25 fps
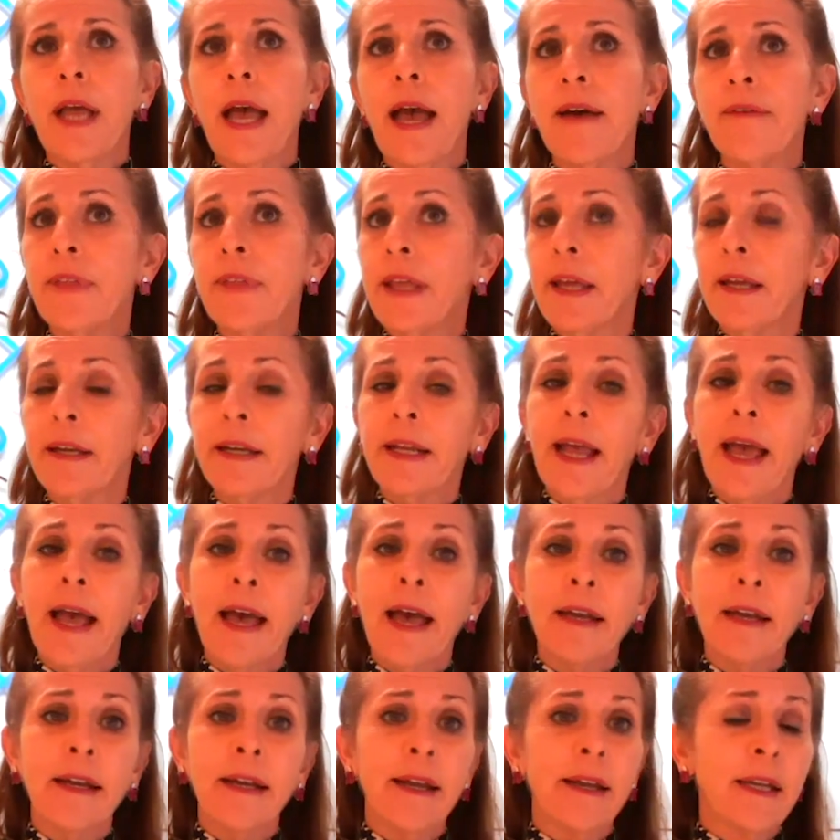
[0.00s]
have they any
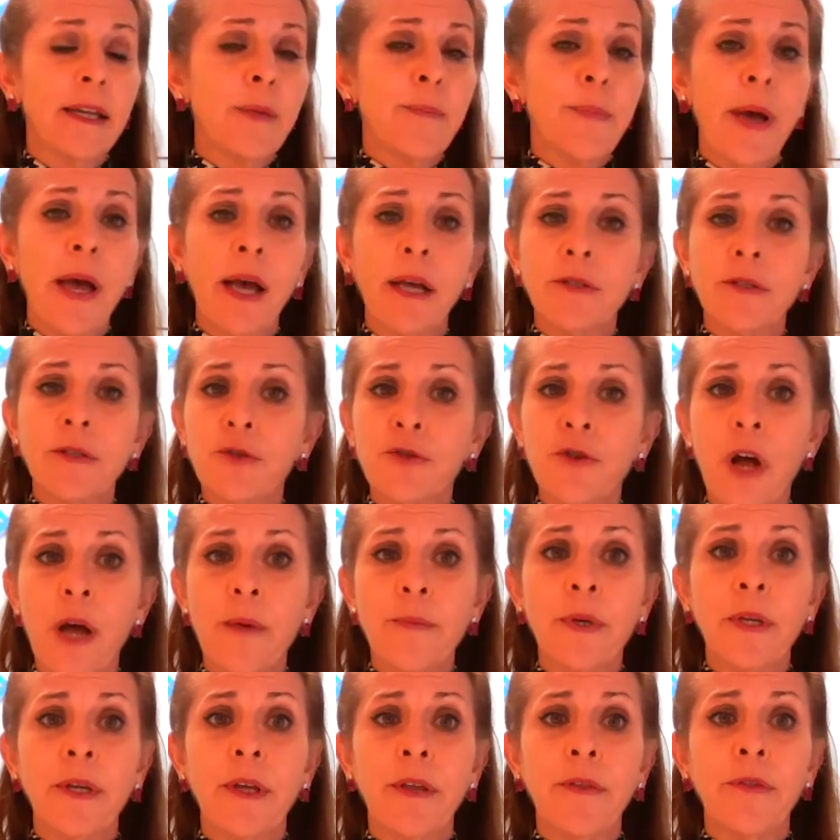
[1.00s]
had any past
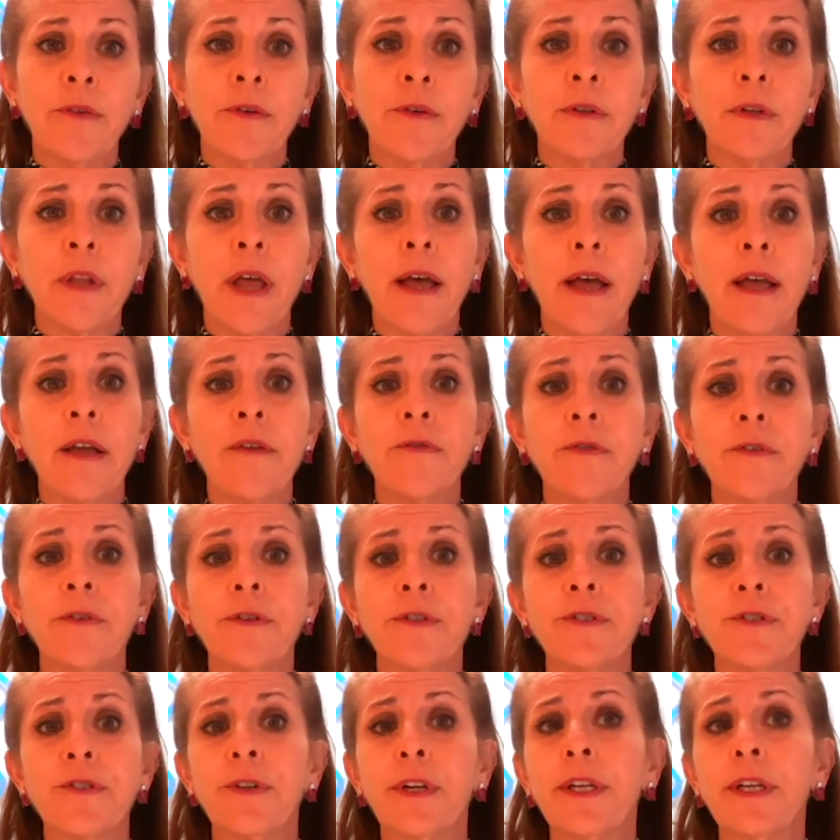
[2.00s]
trauma in their life or
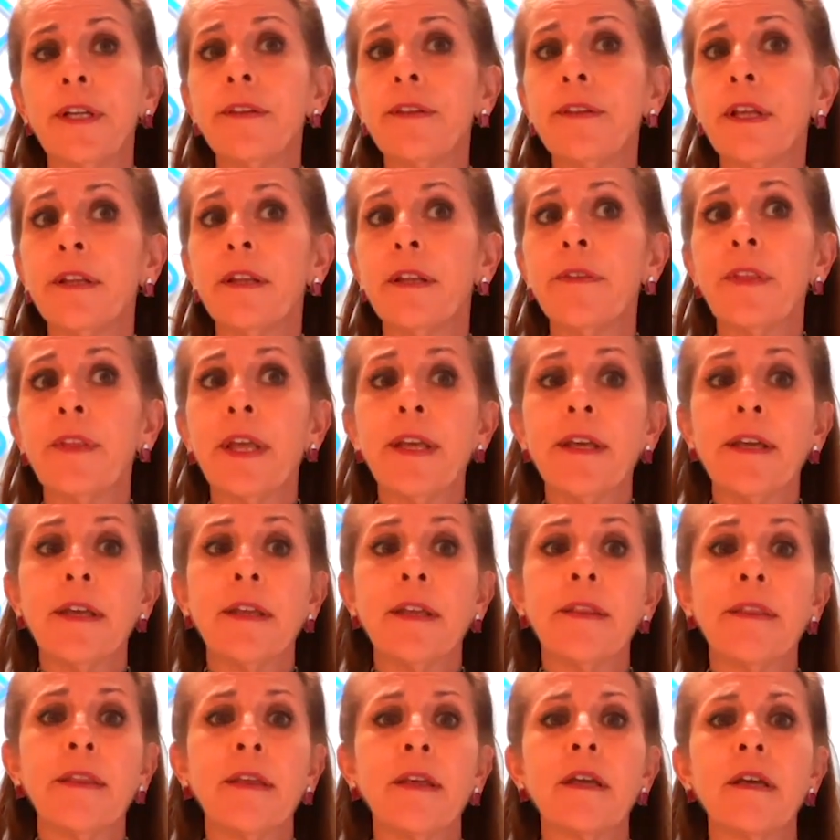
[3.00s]
is there anything that they
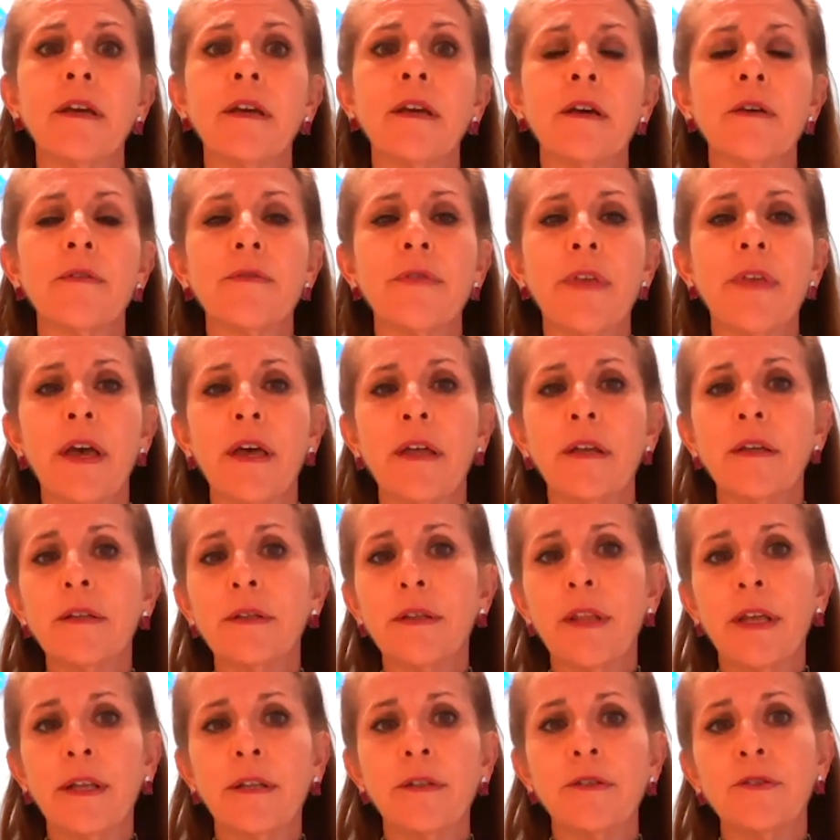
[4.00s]
can think of that
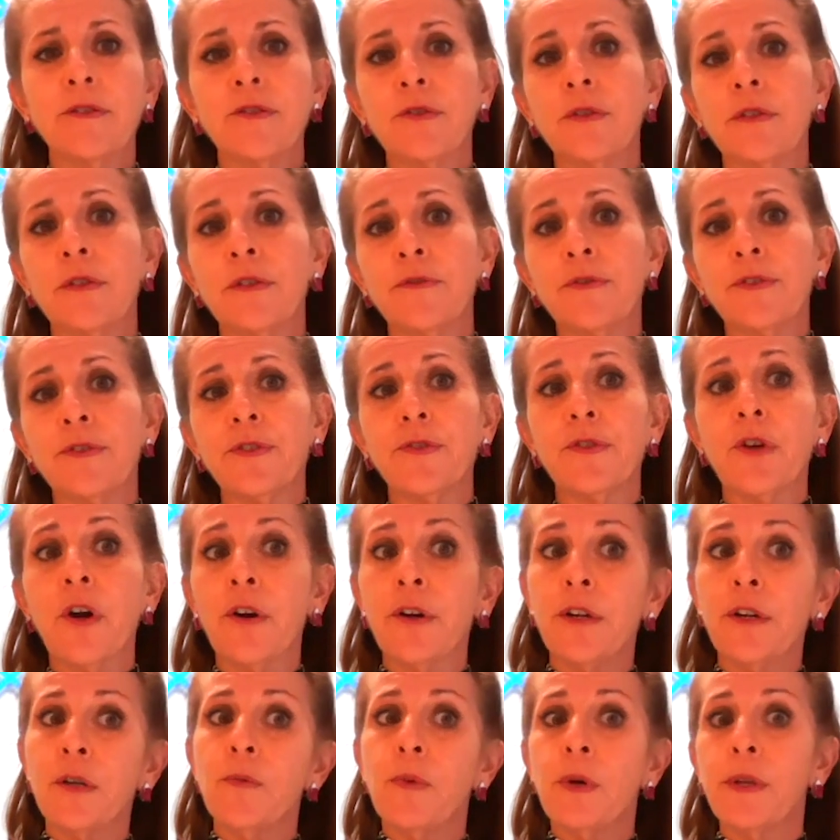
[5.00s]
that sort of
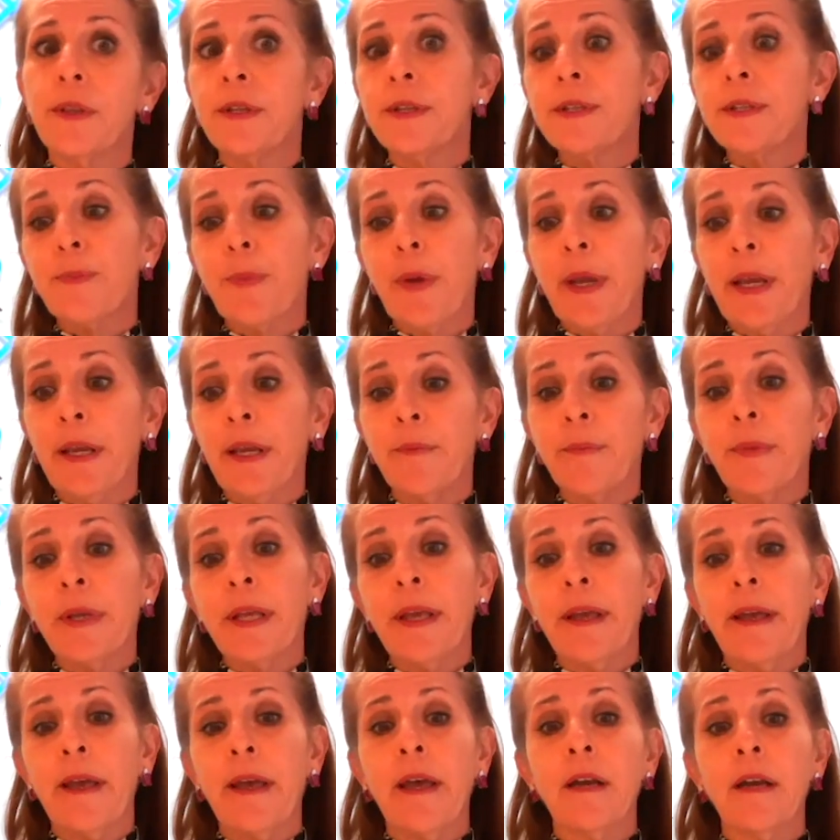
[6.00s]
started when this pain
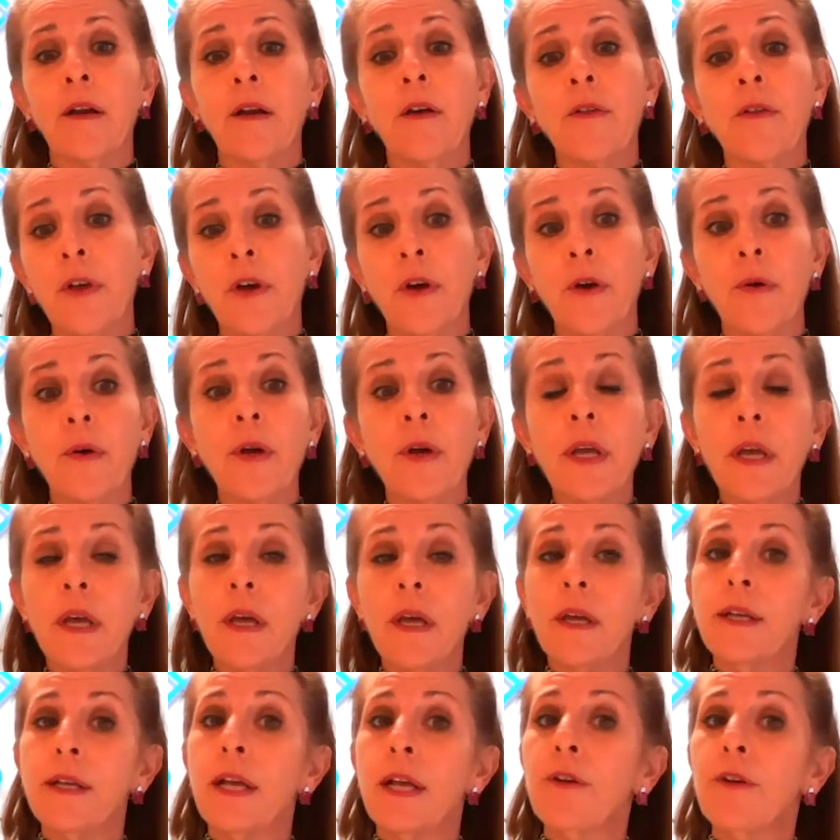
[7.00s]
began although
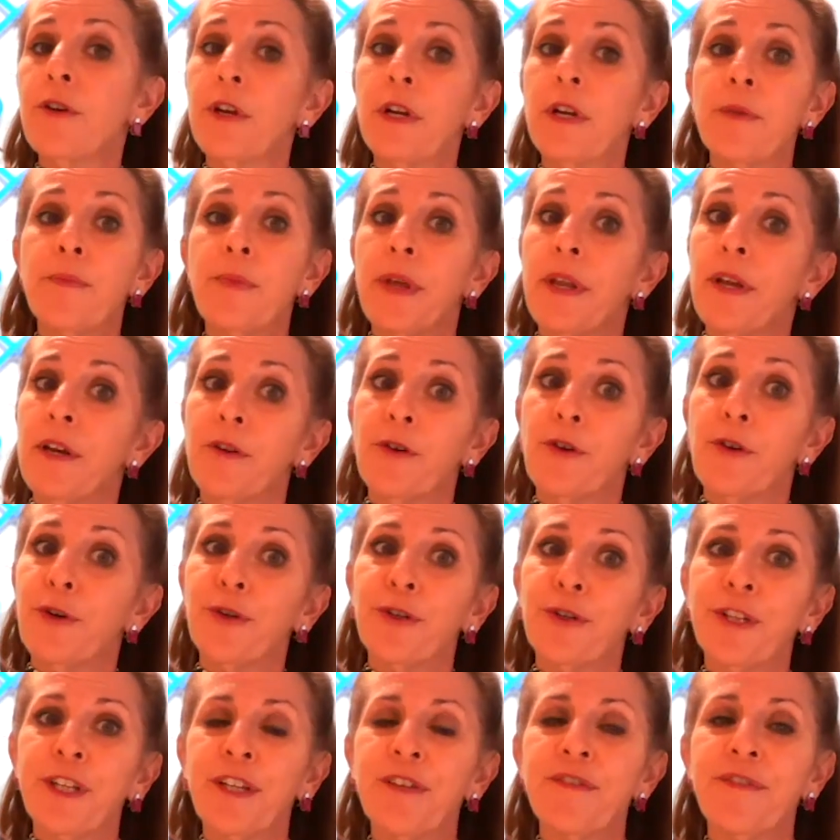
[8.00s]
it could have been an
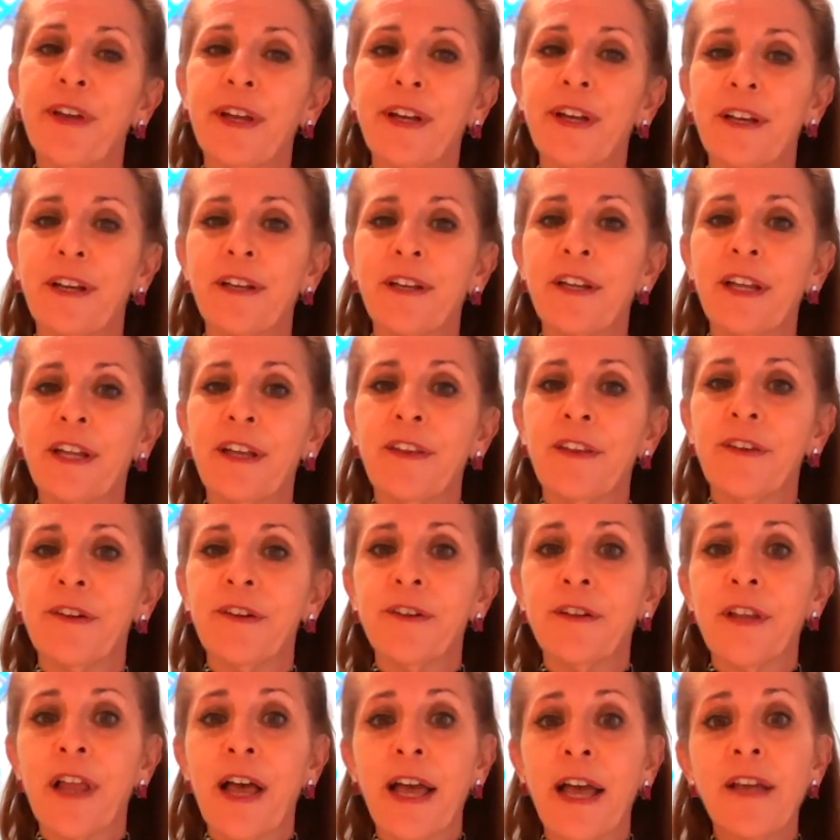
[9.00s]
early event in, in
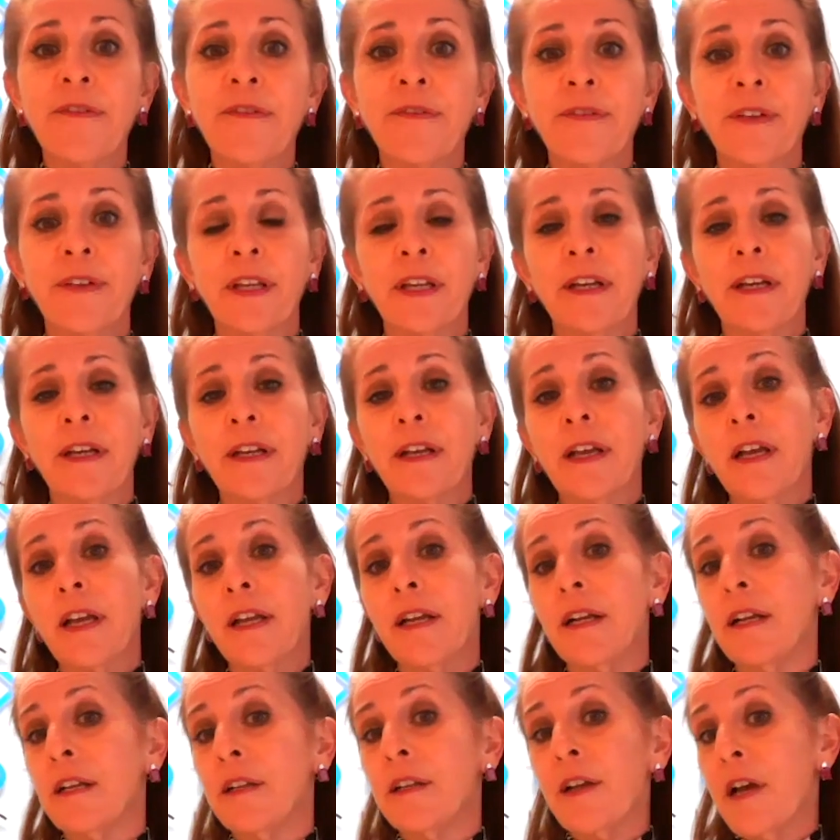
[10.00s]
their life and it,
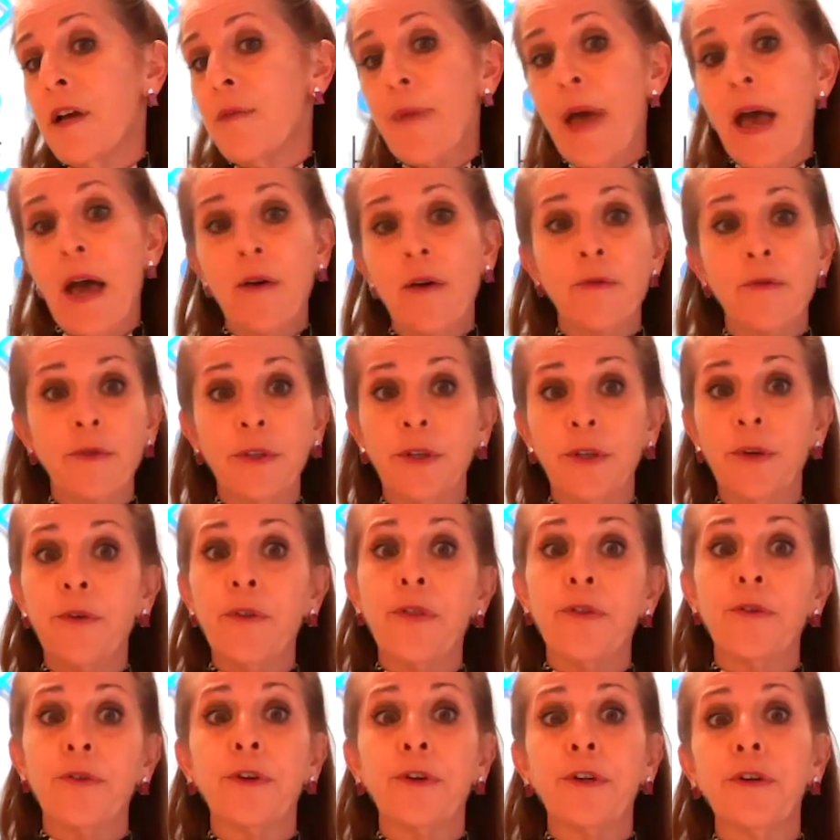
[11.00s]
it'll come out you know
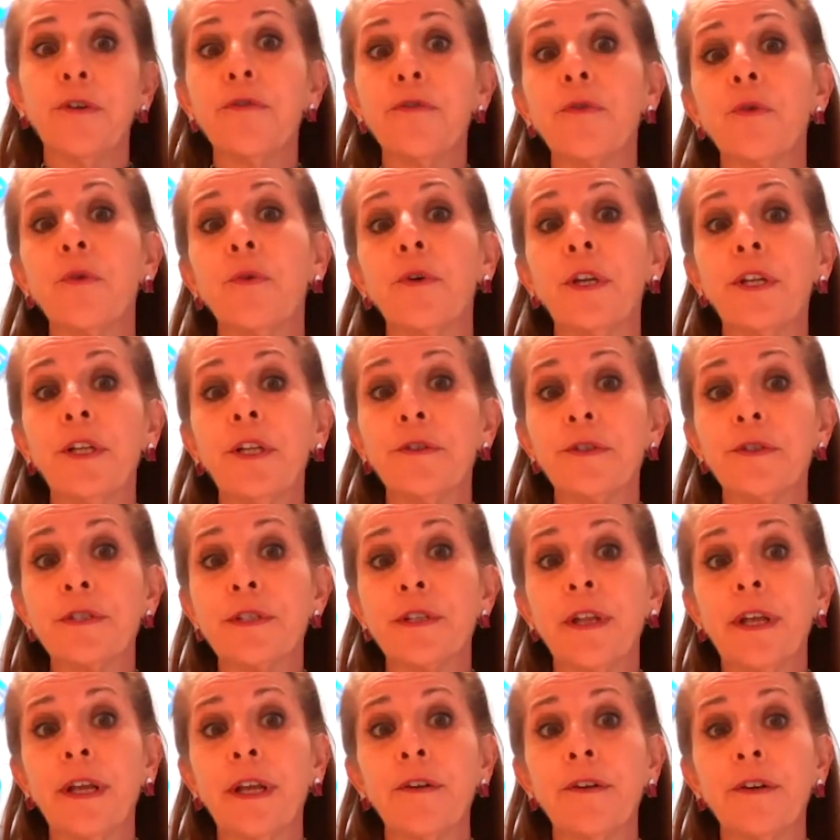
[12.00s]
30 or 40
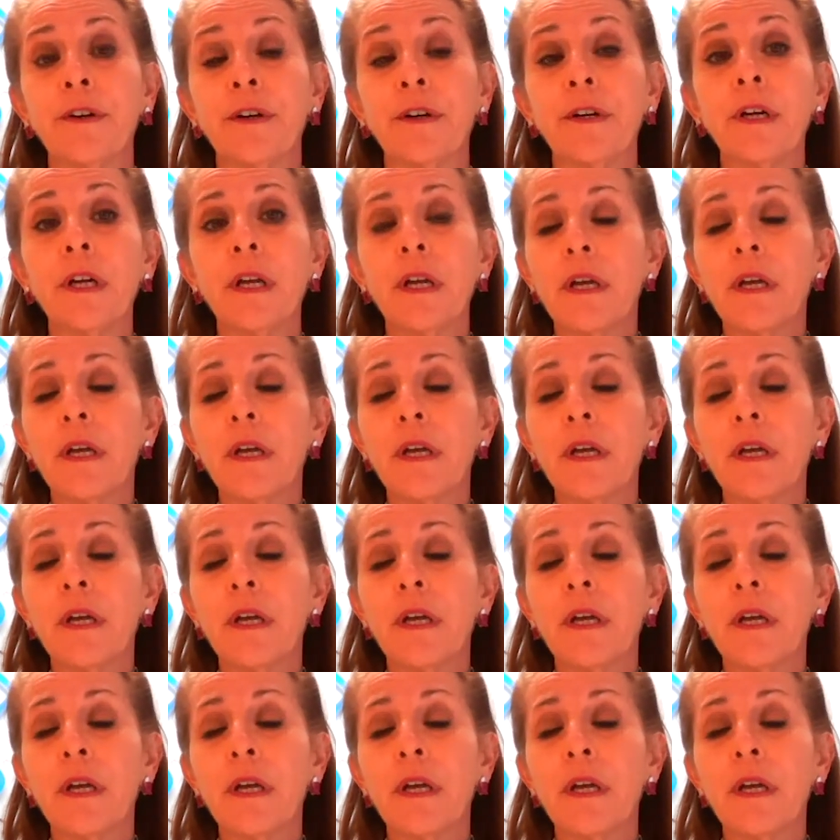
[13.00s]
years later